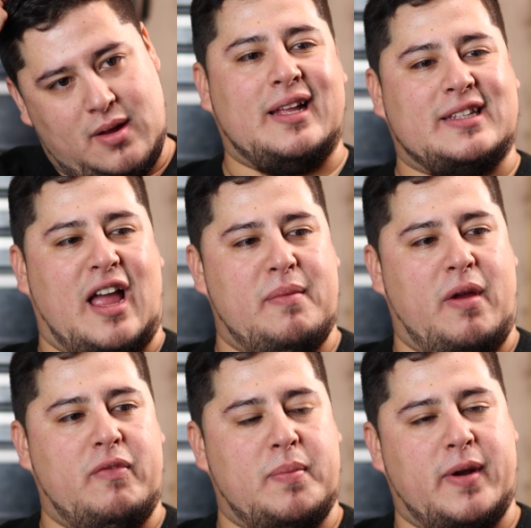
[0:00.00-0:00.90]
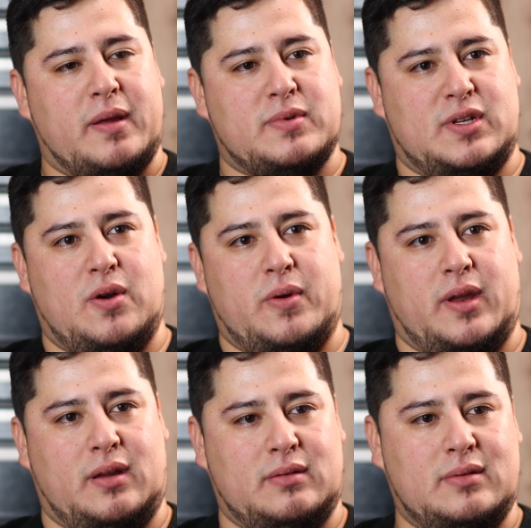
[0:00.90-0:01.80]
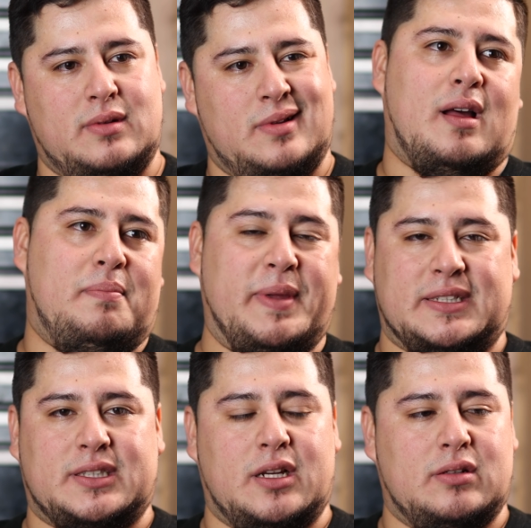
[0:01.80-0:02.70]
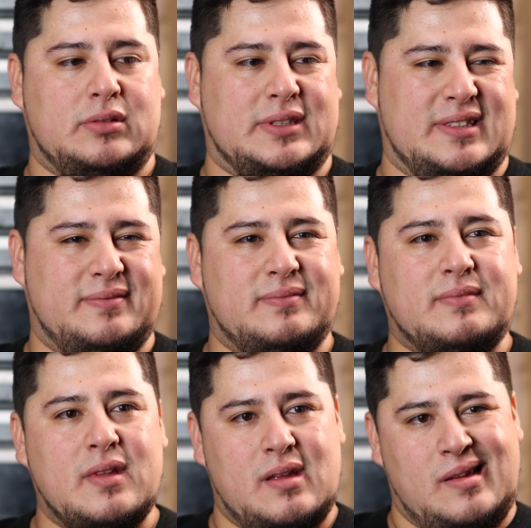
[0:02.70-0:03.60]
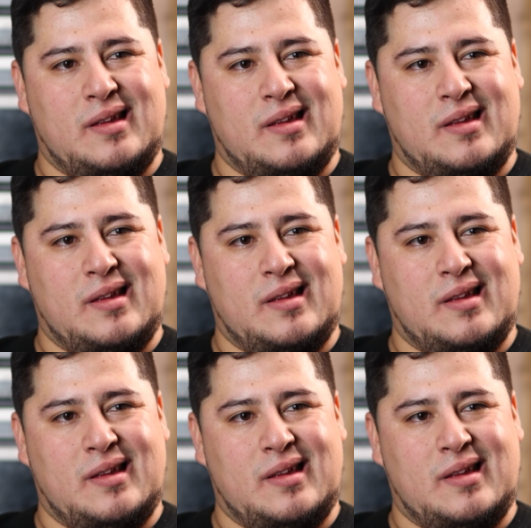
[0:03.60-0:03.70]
At that time, everybody was going big singles, and